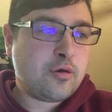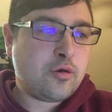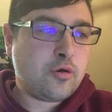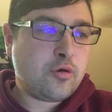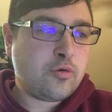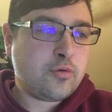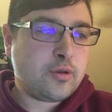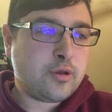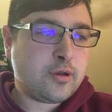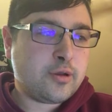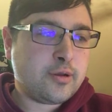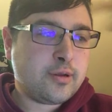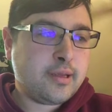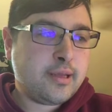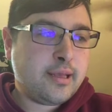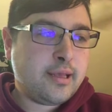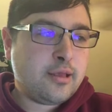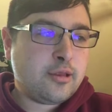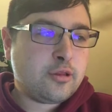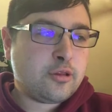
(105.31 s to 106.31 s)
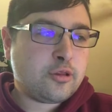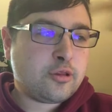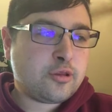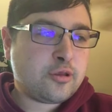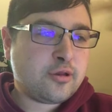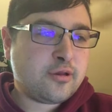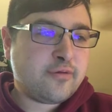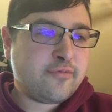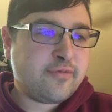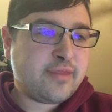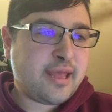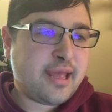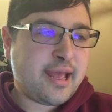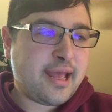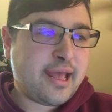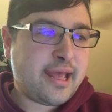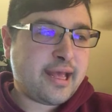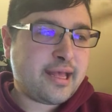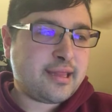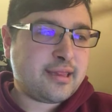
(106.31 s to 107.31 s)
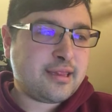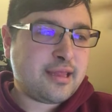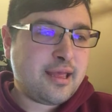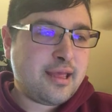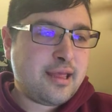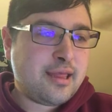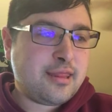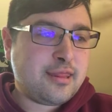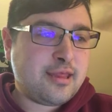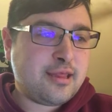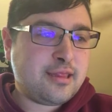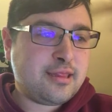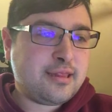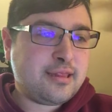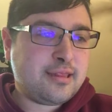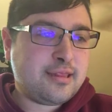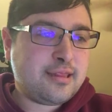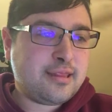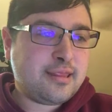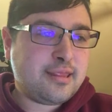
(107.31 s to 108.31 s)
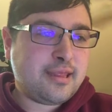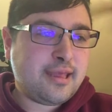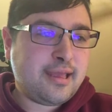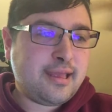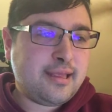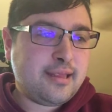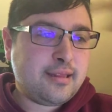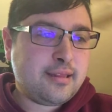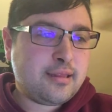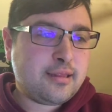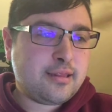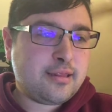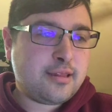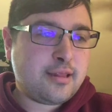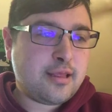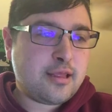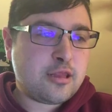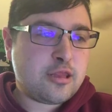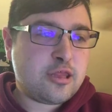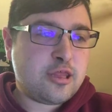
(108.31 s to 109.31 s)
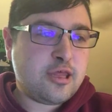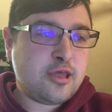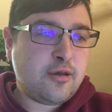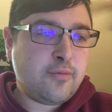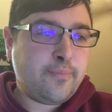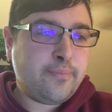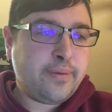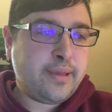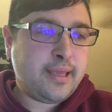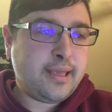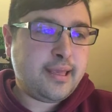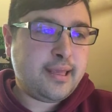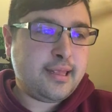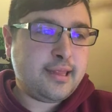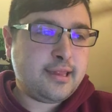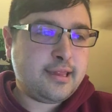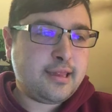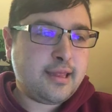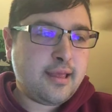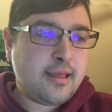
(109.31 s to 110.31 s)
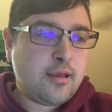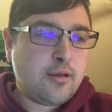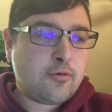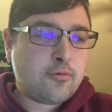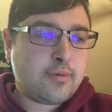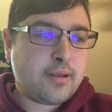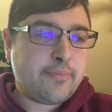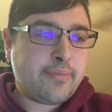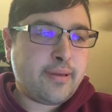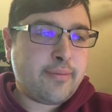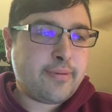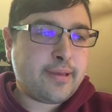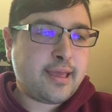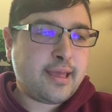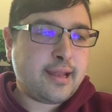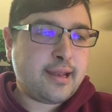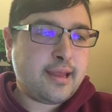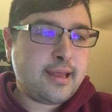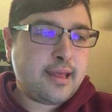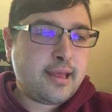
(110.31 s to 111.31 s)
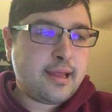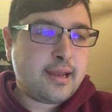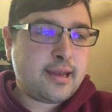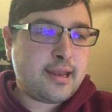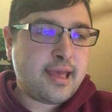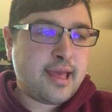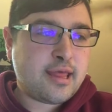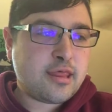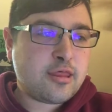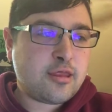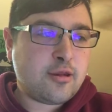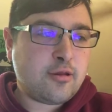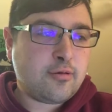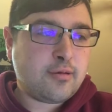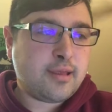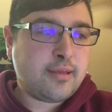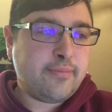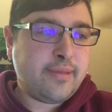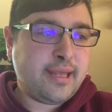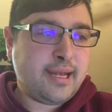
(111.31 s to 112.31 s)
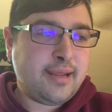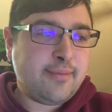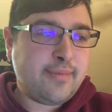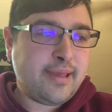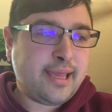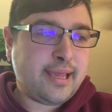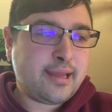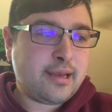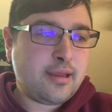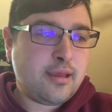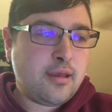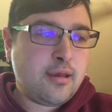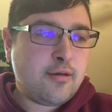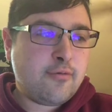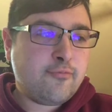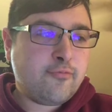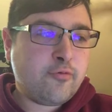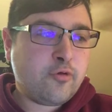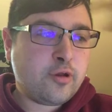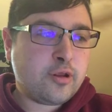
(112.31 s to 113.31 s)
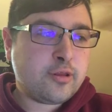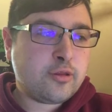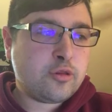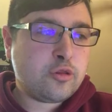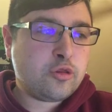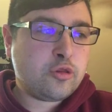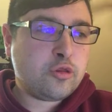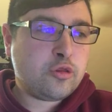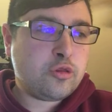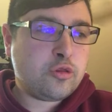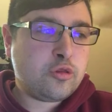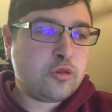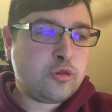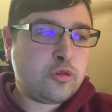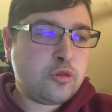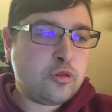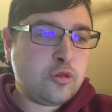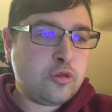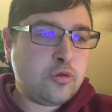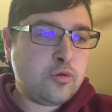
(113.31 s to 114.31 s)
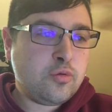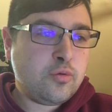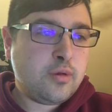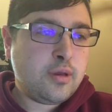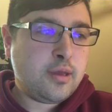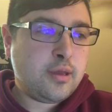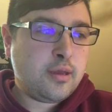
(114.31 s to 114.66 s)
owner, served as the state's GOP's Republican National Committee man for two